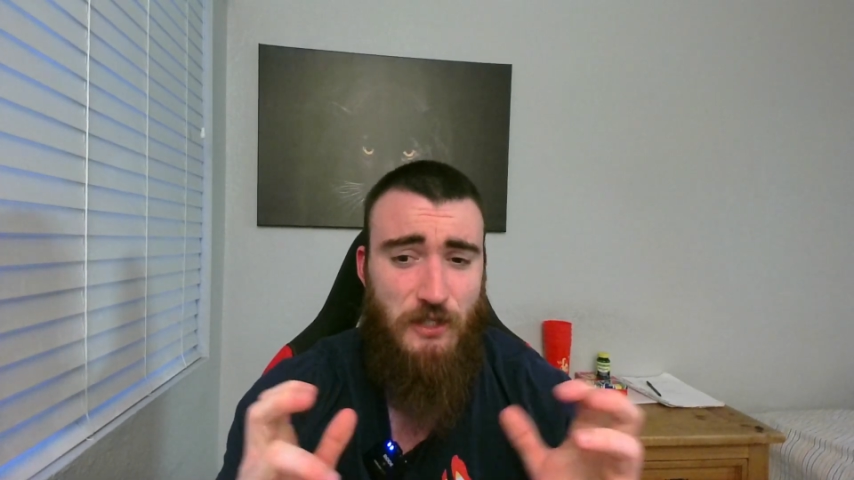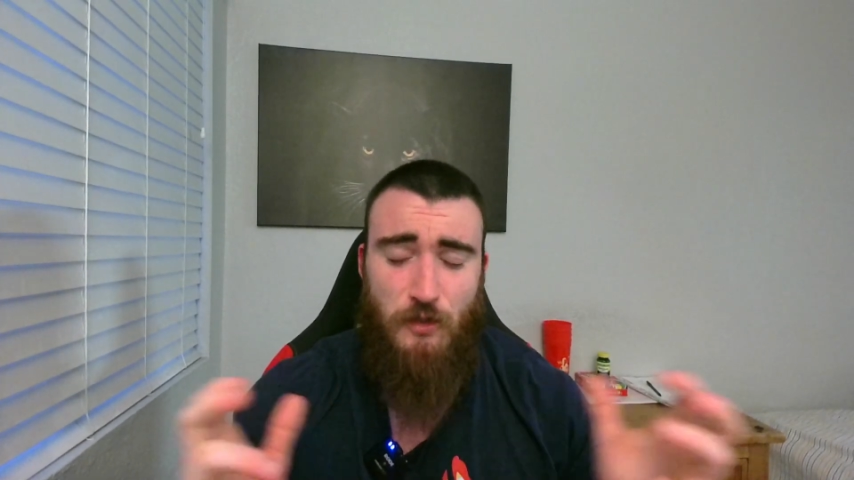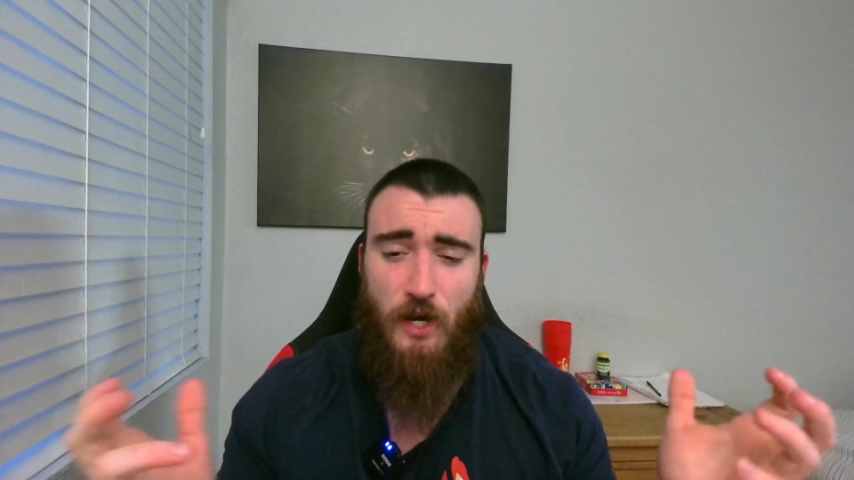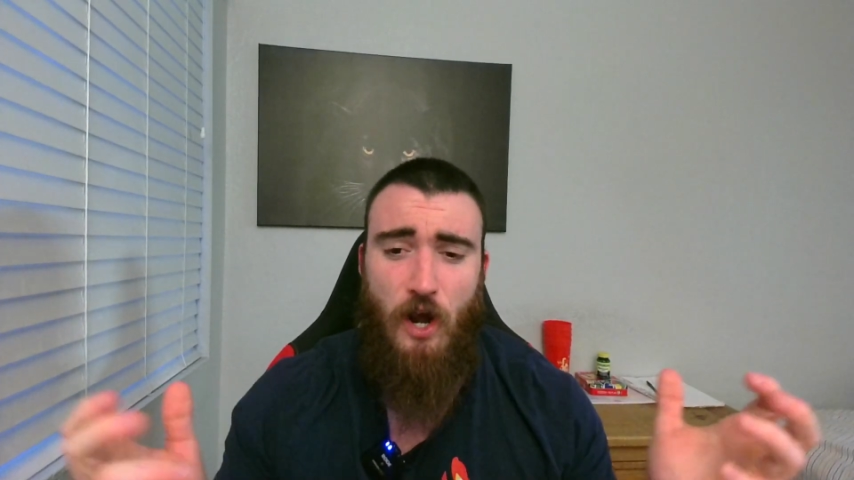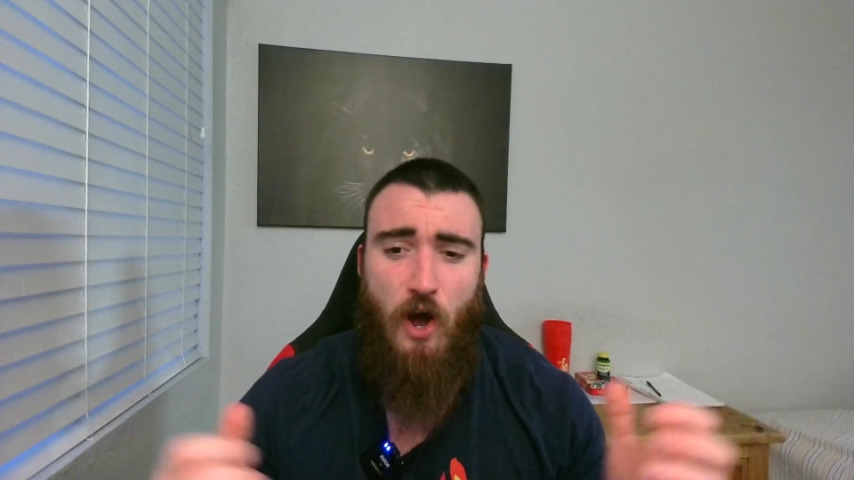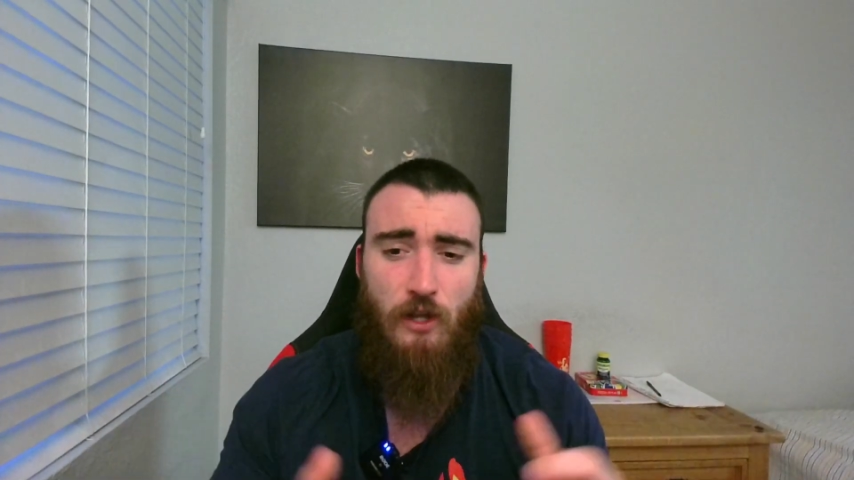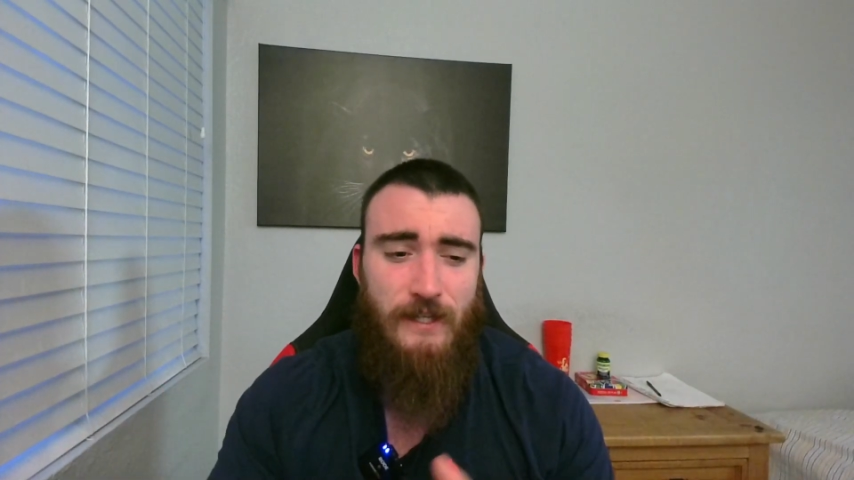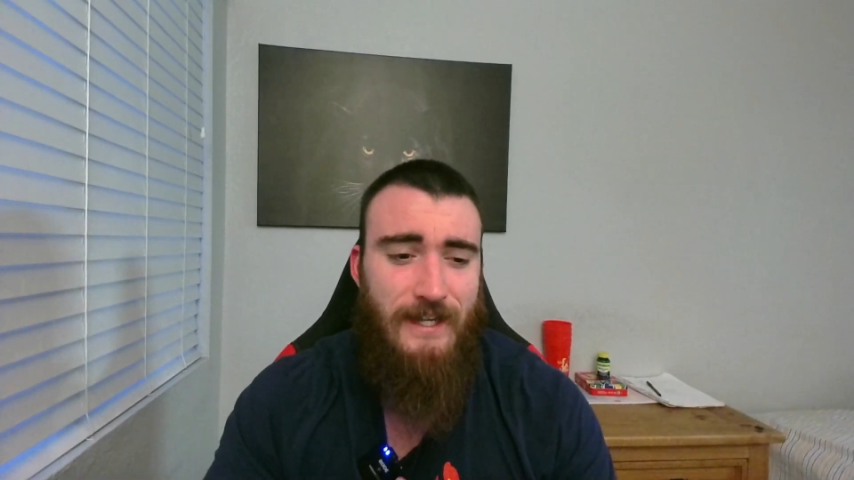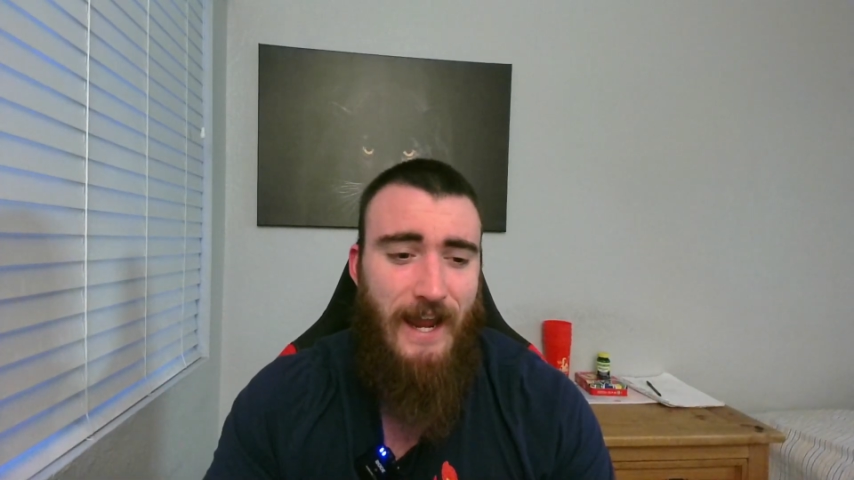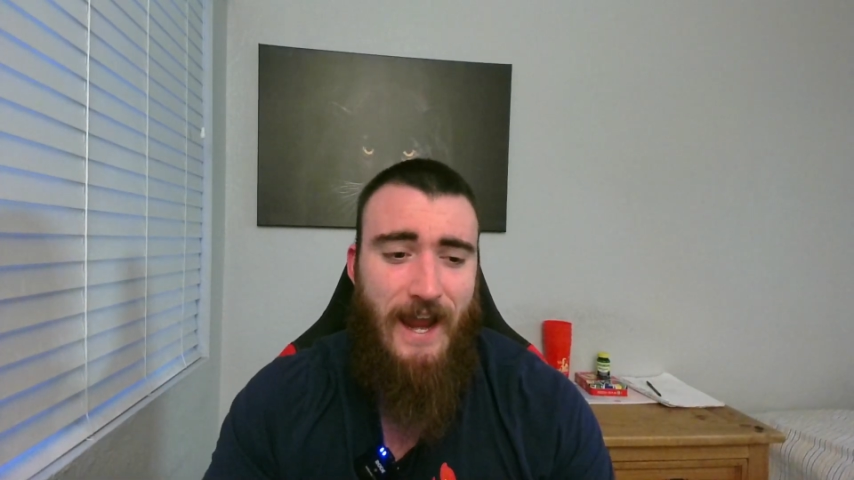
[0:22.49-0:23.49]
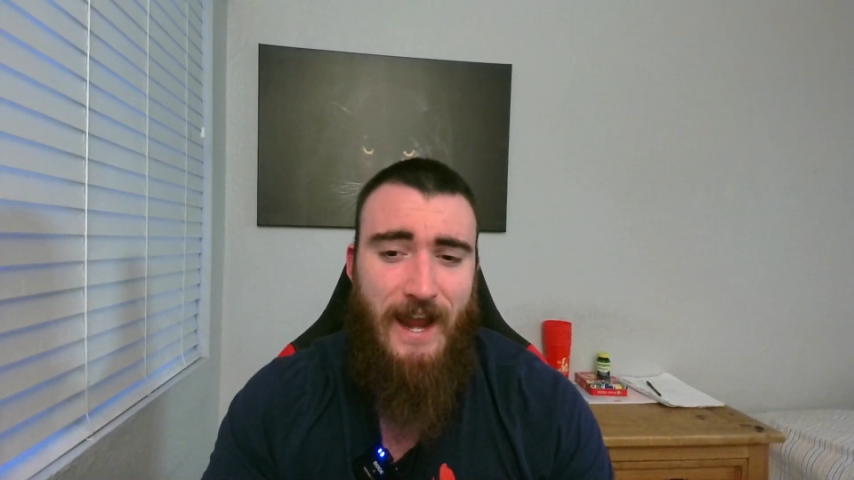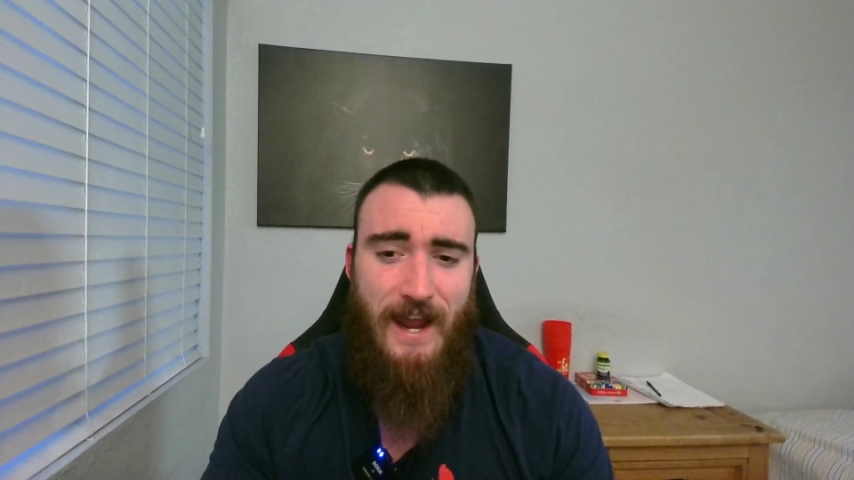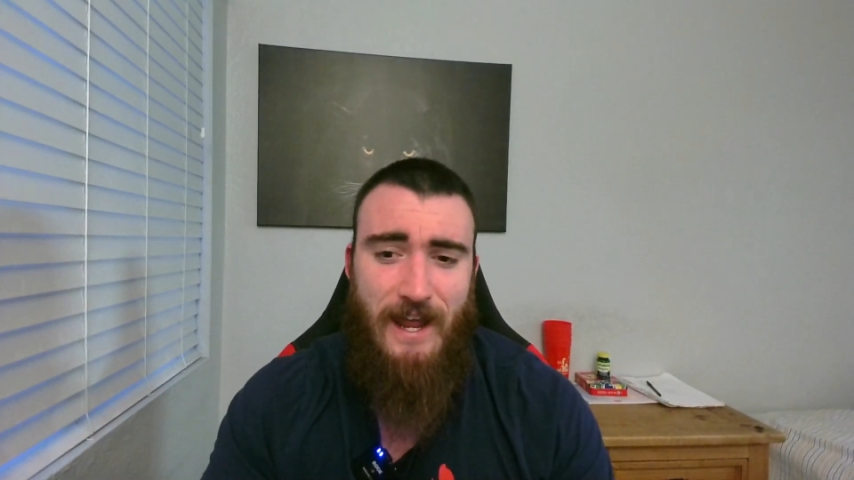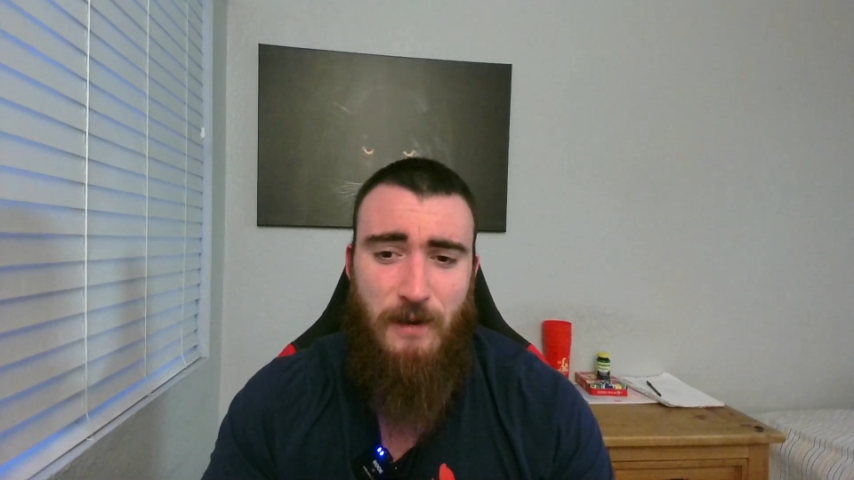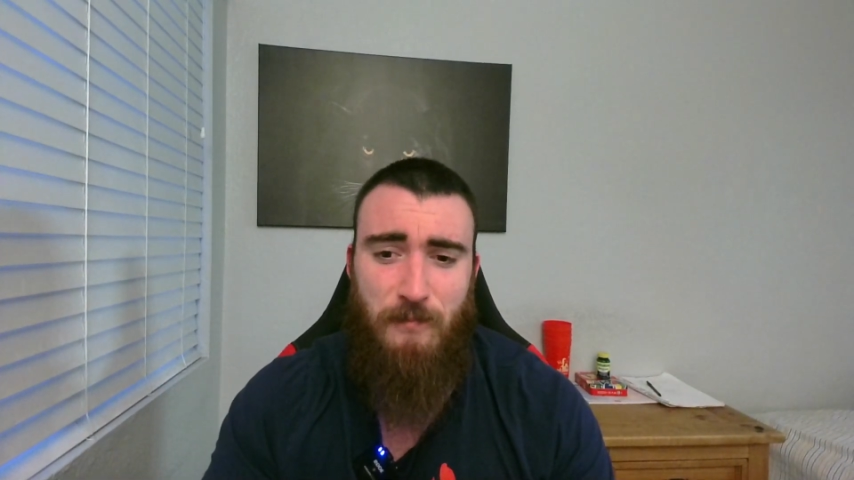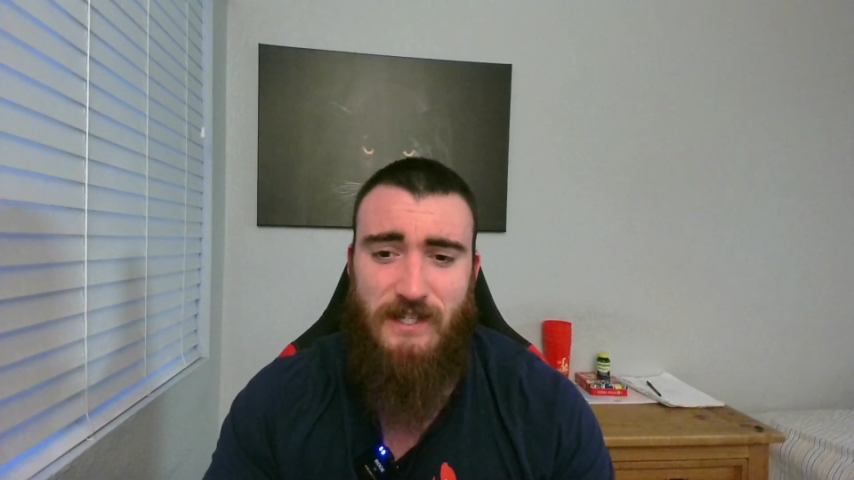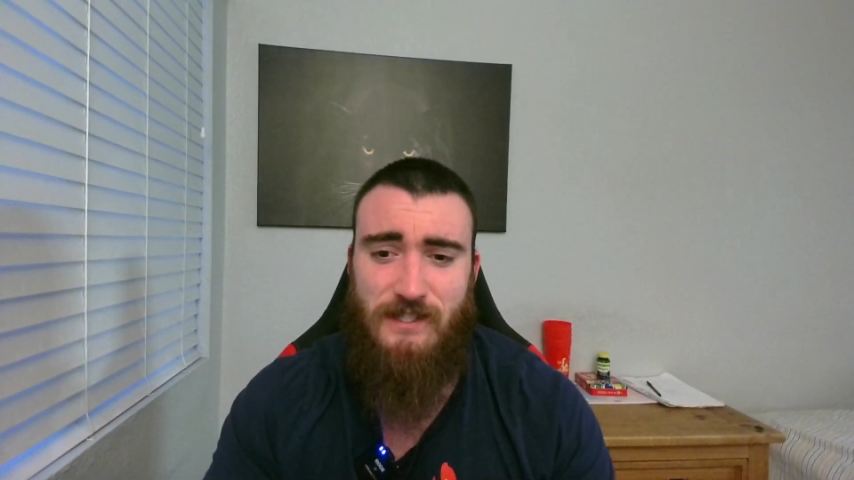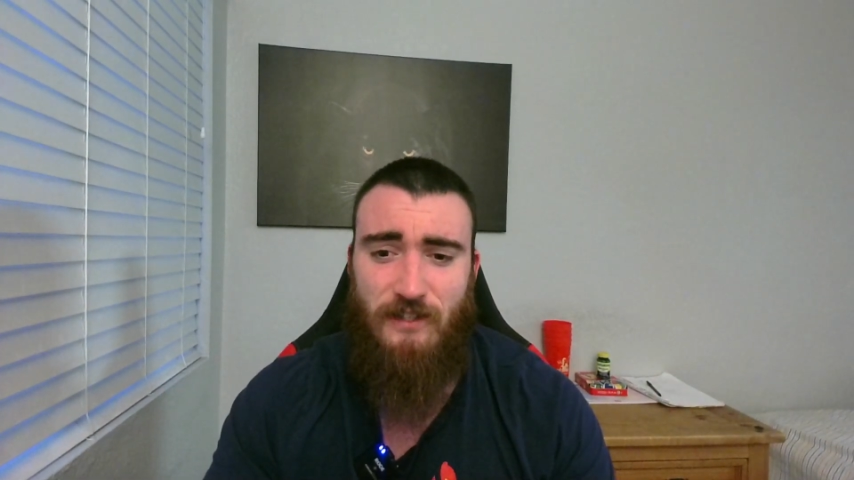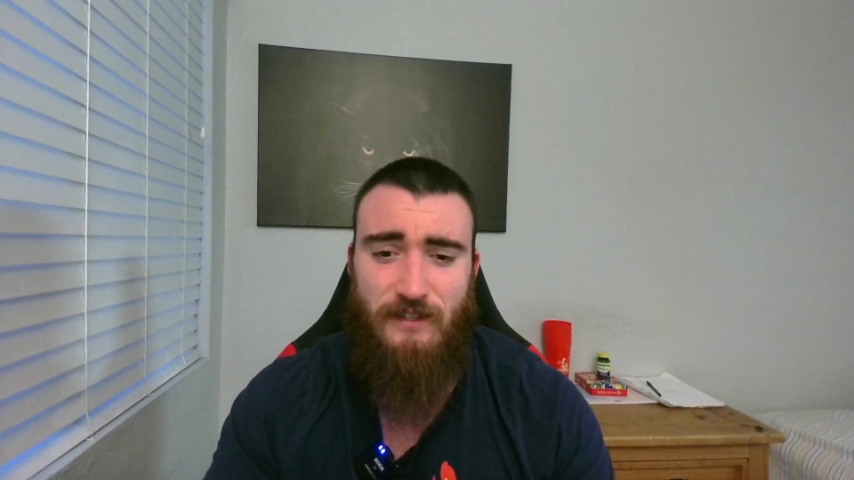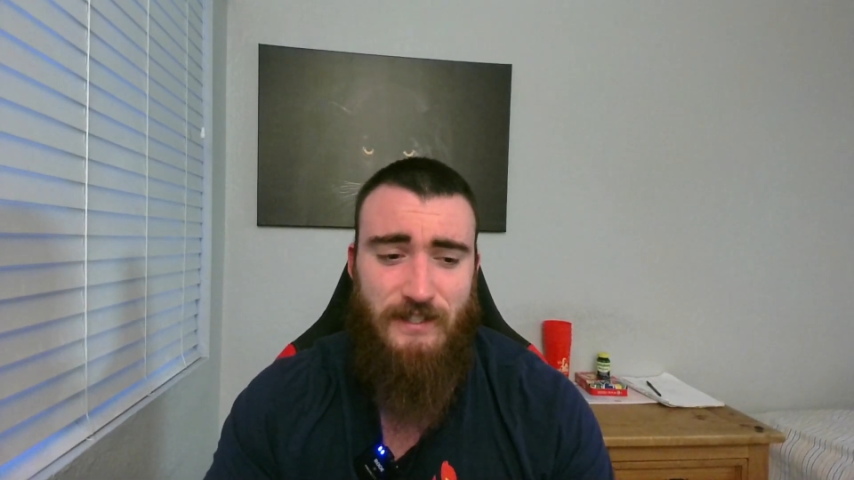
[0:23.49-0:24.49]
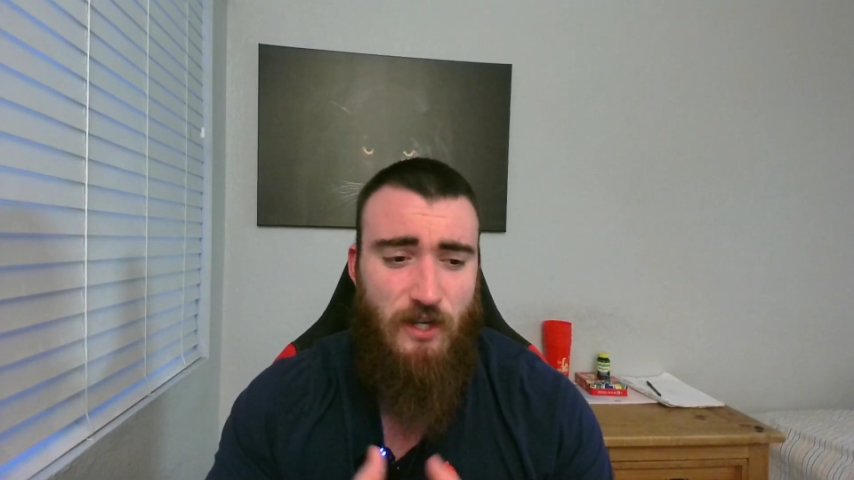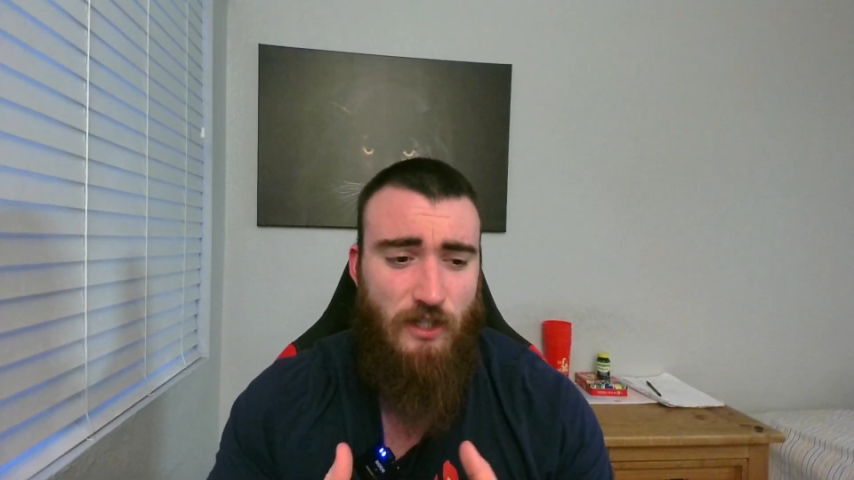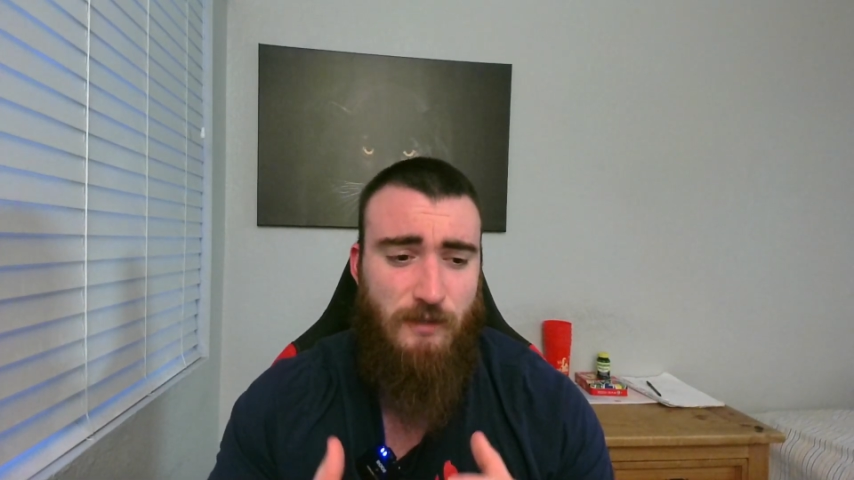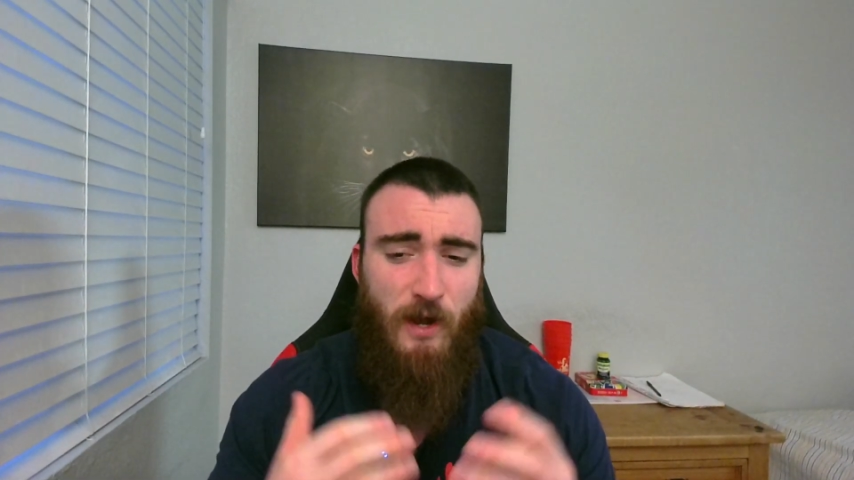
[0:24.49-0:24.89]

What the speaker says: you could call it, and basically talks